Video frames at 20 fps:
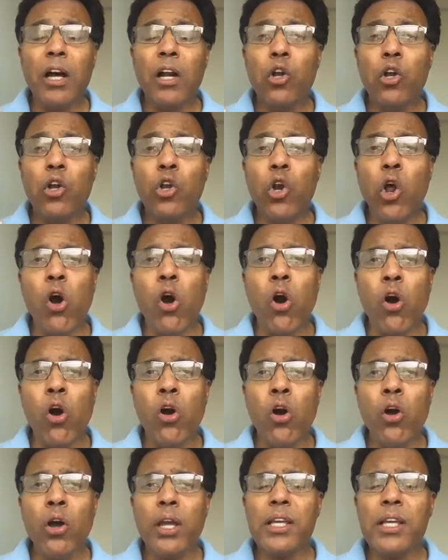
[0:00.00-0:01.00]

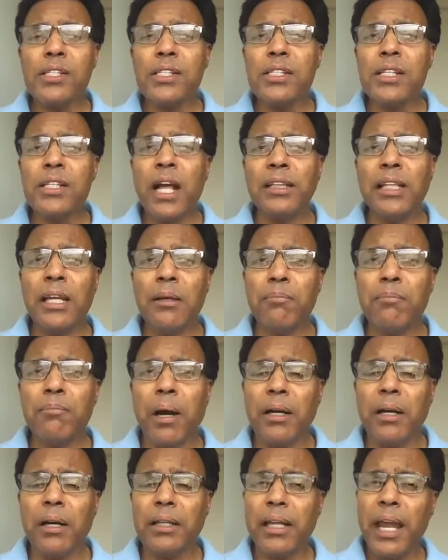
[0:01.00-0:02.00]
law is nothing
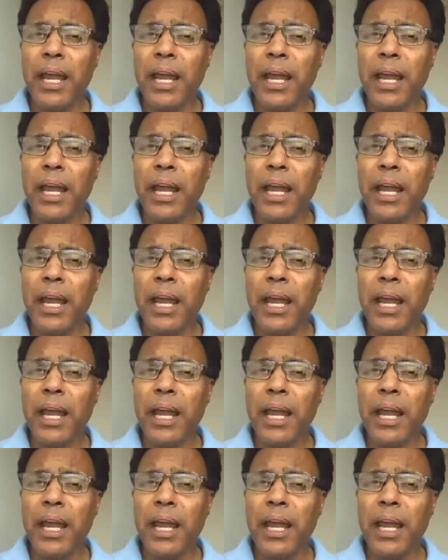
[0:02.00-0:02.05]
but